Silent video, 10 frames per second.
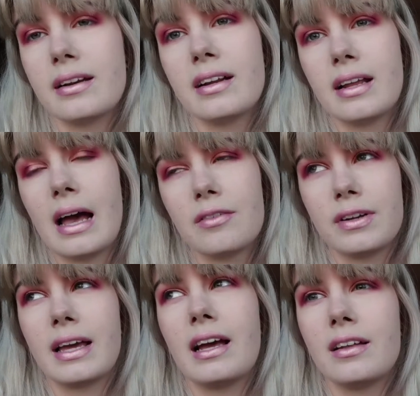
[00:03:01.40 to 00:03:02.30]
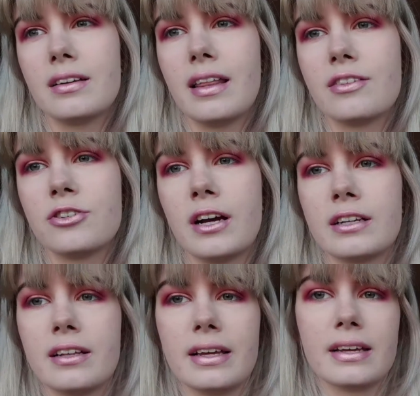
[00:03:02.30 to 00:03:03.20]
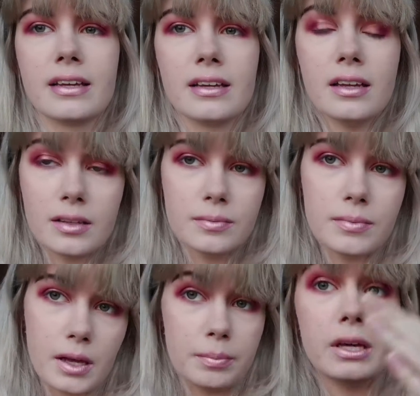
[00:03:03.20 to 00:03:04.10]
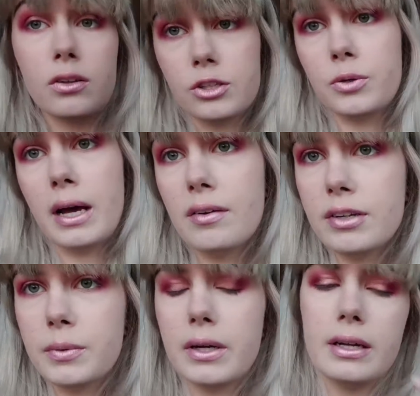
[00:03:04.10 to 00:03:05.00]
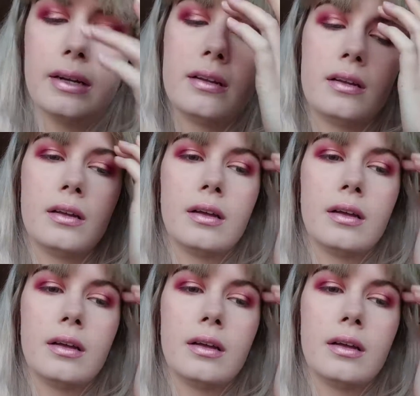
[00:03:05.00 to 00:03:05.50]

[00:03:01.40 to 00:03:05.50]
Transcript: and in an advent calendar that's trying to, like, appeal to everyone,